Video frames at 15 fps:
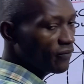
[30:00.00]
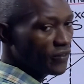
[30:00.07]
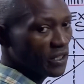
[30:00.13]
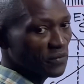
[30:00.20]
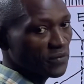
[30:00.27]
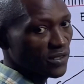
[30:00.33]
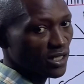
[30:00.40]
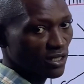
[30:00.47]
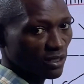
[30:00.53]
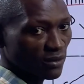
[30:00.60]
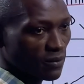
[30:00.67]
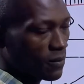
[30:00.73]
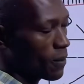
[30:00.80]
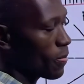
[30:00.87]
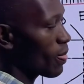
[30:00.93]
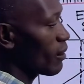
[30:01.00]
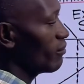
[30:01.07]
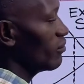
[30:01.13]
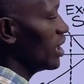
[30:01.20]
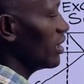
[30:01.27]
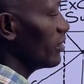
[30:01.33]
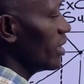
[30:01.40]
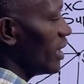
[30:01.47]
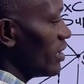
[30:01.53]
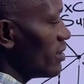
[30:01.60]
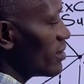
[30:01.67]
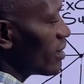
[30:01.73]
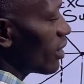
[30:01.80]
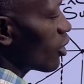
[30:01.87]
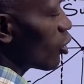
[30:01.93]
50. Then there
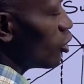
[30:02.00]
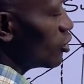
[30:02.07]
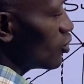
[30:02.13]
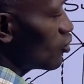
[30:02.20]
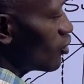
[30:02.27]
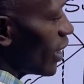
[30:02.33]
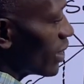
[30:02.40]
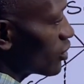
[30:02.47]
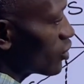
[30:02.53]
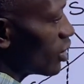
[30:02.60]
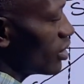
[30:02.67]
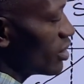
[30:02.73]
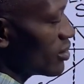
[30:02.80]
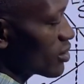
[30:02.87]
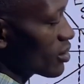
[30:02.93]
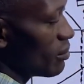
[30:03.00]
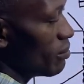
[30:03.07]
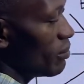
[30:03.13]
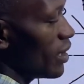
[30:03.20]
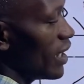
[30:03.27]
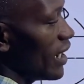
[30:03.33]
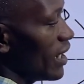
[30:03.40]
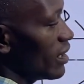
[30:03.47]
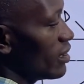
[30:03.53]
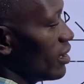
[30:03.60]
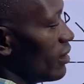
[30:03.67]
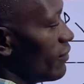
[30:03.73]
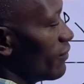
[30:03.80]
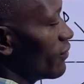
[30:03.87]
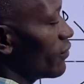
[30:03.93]
is a contraction in supply
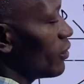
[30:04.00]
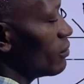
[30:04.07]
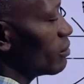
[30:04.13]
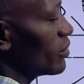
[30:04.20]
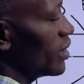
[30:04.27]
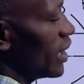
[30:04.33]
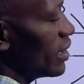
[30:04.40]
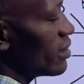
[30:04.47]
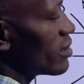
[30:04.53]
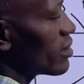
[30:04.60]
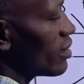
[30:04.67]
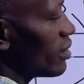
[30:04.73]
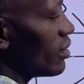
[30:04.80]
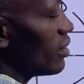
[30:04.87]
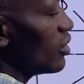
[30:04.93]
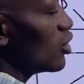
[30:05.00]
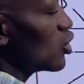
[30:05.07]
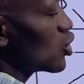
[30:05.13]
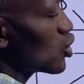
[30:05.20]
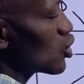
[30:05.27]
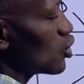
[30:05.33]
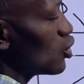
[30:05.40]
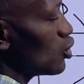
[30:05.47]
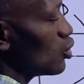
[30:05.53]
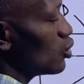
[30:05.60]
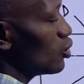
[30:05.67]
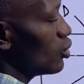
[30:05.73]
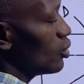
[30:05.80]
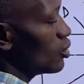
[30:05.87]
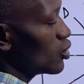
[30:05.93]
from 30
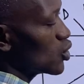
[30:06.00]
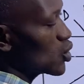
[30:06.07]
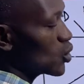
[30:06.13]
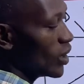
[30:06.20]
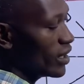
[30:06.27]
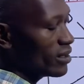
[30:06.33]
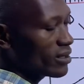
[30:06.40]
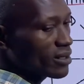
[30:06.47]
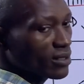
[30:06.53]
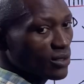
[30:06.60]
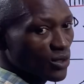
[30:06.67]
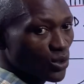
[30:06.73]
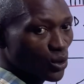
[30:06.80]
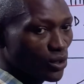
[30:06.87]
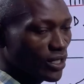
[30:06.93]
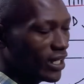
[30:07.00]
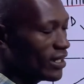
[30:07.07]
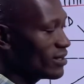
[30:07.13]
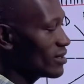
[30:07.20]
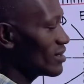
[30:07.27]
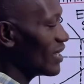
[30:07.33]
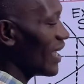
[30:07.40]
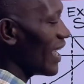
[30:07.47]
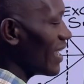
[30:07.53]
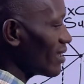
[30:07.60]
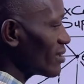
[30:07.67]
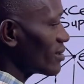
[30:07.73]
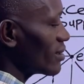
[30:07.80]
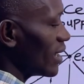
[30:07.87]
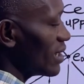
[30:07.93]
to 20. So there is
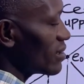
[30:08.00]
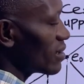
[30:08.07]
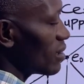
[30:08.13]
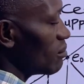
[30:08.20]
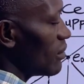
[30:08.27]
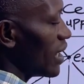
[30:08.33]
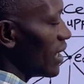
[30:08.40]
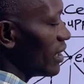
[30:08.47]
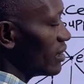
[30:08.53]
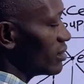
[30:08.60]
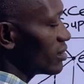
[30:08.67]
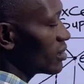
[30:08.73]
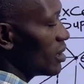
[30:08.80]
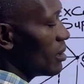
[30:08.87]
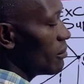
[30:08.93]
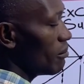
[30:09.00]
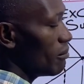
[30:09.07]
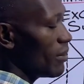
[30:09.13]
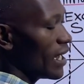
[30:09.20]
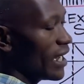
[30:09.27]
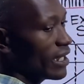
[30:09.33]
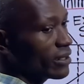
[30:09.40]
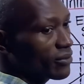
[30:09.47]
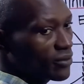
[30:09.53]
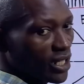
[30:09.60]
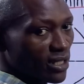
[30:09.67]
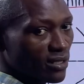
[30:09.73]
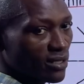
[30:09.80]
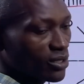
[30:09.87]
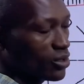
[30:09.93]
excess demand by
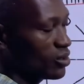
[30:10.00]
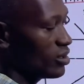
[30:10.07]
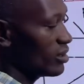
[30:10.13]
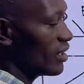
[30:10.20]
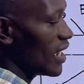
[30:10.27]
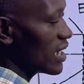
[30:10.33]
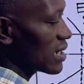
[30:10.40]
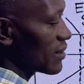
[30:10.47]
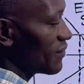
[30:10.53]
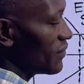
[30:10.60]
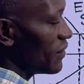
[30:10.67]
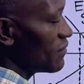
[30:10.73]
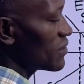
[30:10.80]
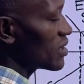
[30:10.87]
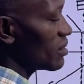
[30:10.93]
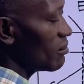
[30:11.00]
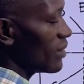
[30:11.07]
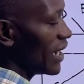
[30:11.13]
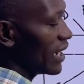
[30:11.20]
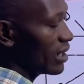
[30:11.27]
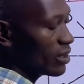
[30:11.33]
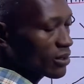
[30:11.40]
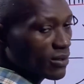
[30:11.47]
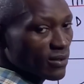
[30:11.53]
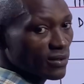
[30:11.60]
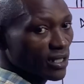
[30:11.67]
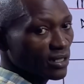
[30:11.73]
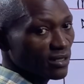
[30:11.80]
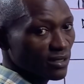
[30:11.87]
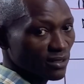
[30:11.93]
30 units. That's 50 minus
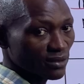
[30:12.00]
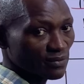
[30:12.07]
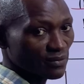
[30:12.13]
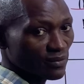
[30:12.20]
30.